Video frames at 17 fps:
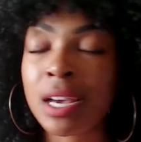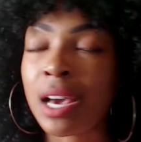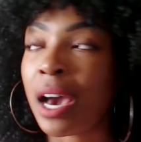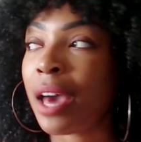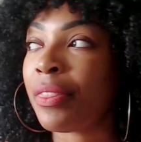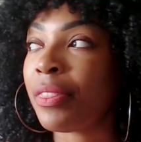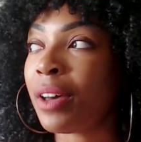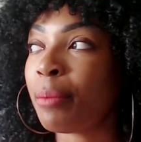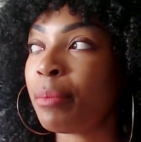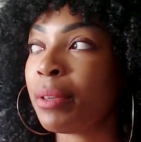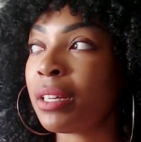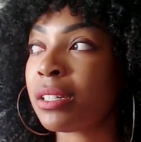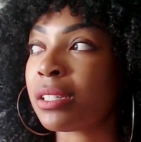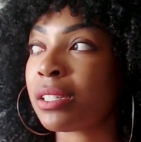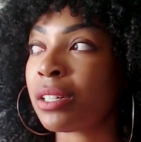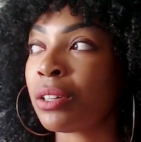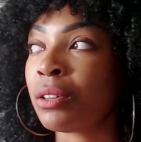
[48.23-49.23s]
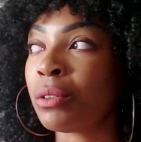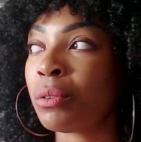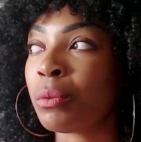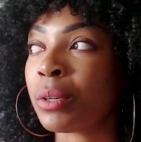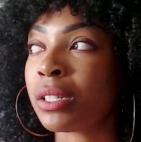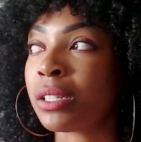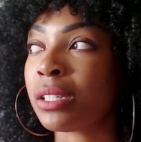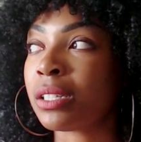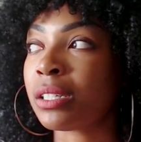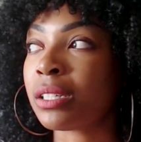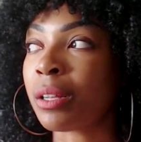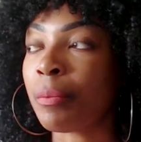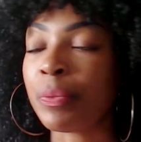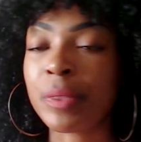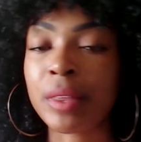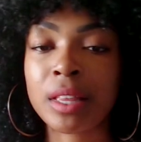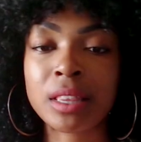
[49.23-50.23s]
I thought being single was
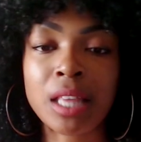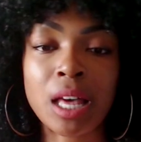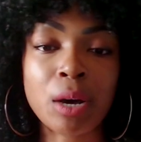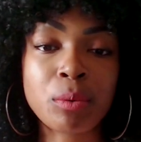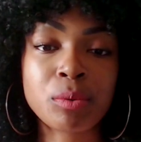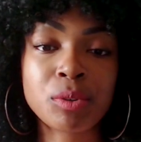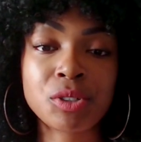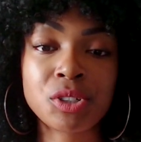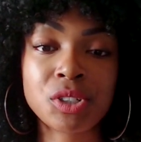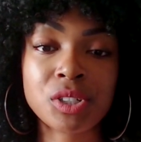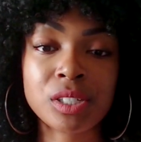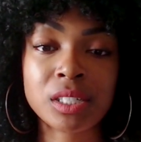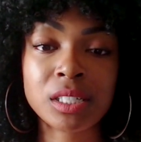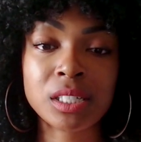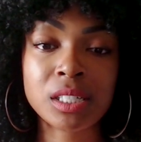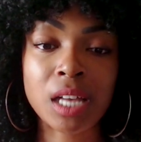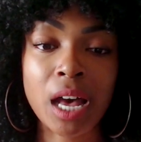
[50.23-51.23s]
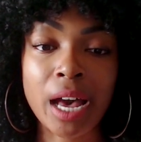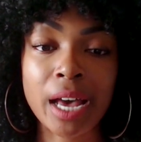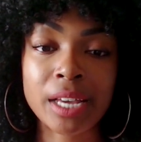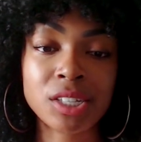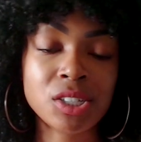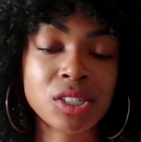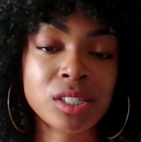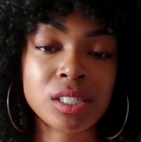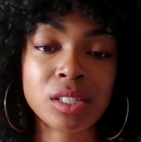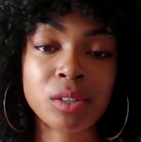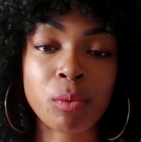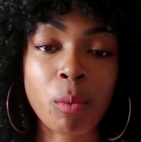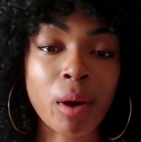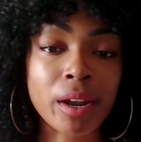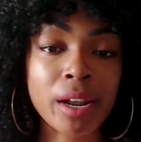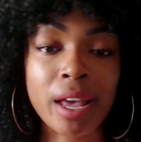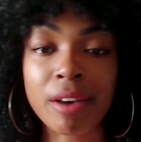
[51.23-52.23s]
something that was just, I just didn't
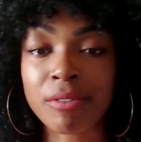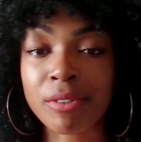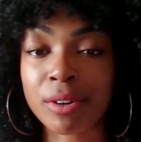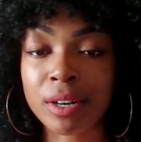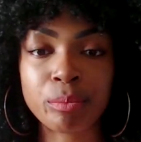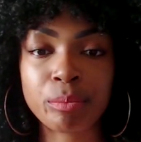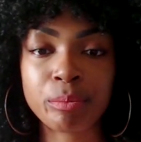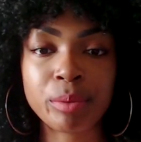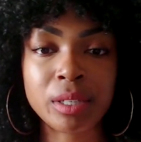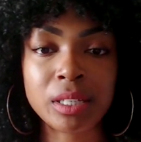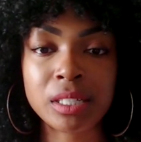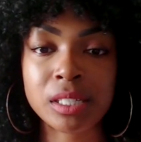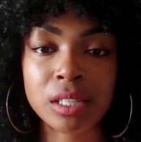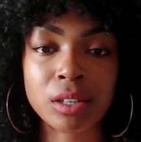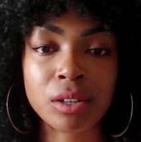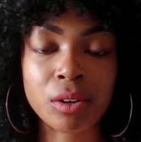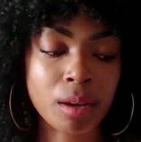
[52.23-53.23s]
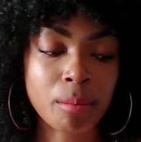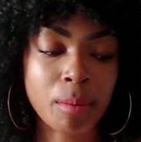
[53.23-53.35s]
want to ever be single.